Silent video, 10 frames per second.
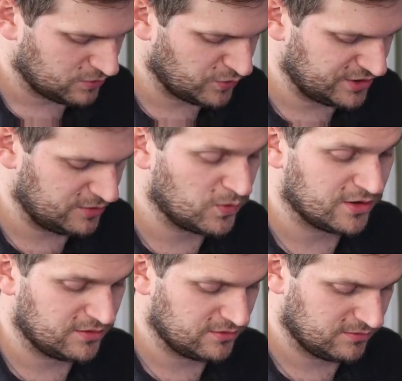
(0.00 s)

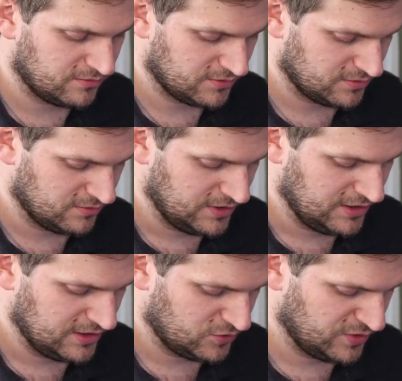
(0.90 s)
21,
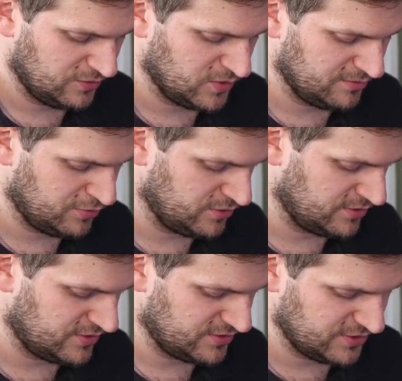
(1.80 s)

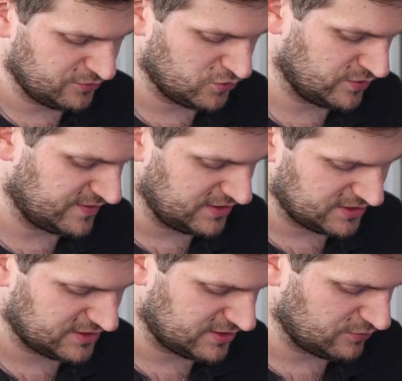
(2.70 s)

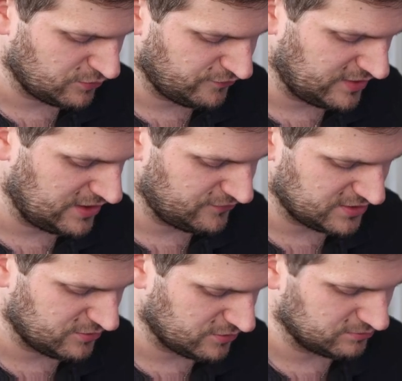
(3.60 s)

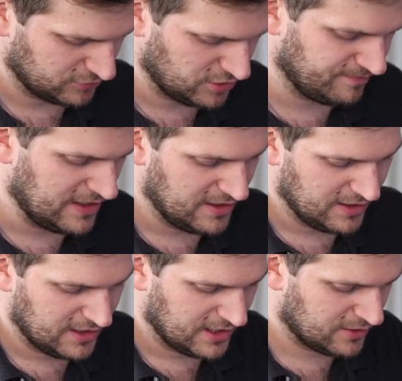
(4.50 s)
21.06050 yeah,
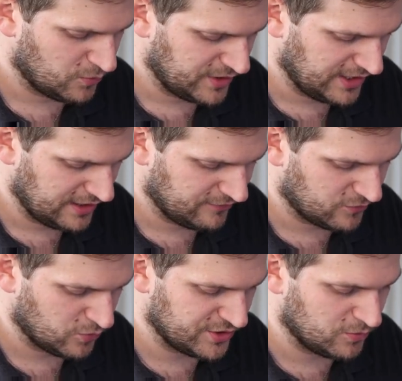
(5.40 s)
and we have
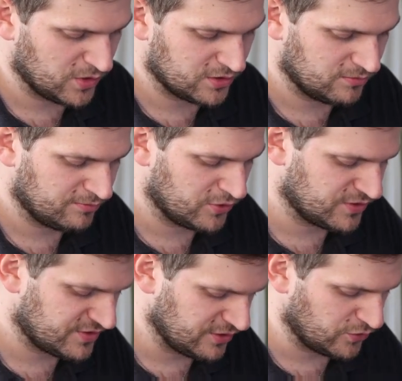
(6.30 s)

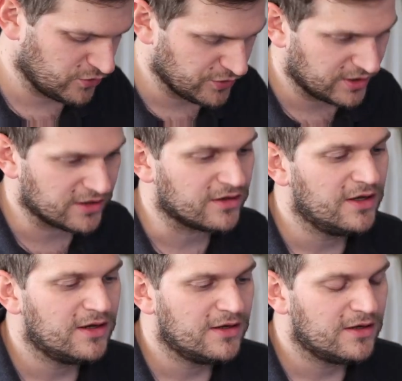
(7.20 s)
21.0 going in.
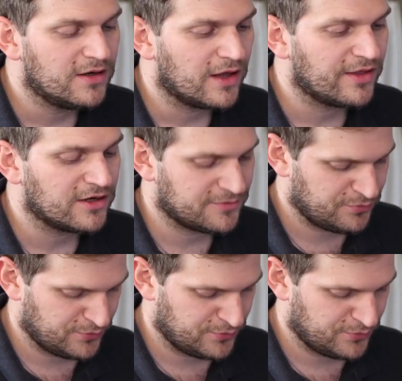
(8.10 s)
I think that's